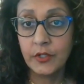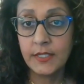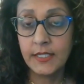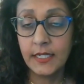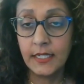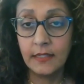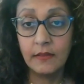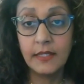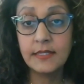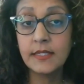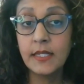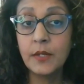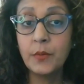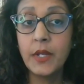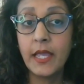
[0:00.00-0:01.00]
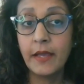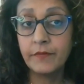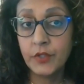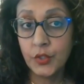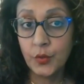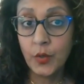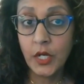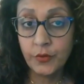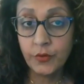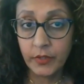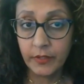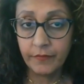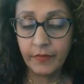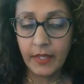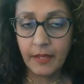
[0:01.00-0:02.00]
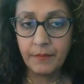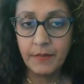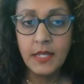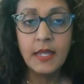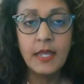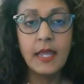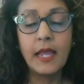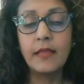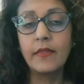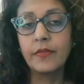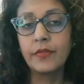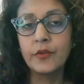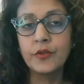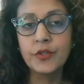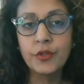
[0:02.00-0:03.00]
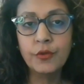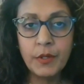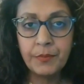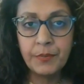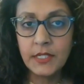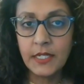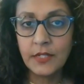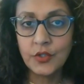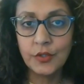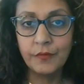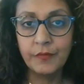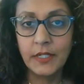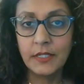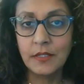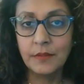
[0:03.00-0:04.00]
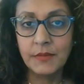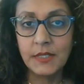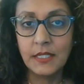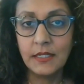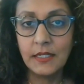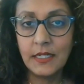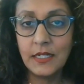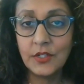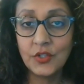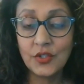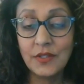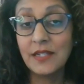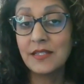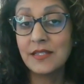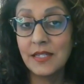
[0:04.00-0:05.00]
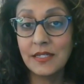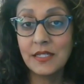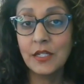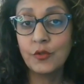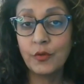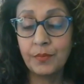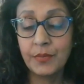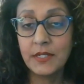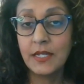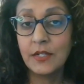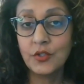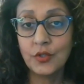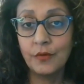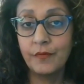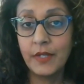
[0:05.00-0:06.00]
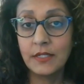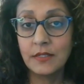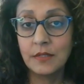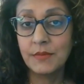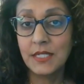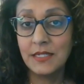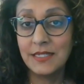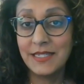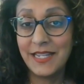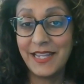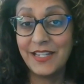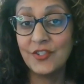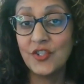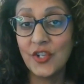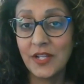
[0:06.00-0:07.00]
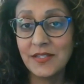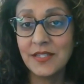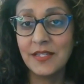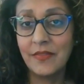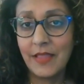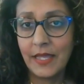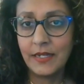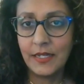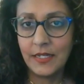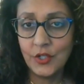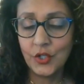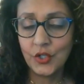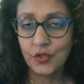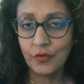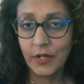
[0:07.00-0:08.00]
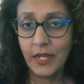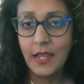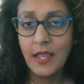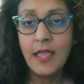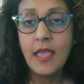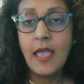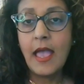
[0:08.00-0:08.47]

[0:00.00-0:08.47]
in our city, let's say we have 200 of them and that there's three potential victims in each, that's 600 potential victims in a day just in that industry.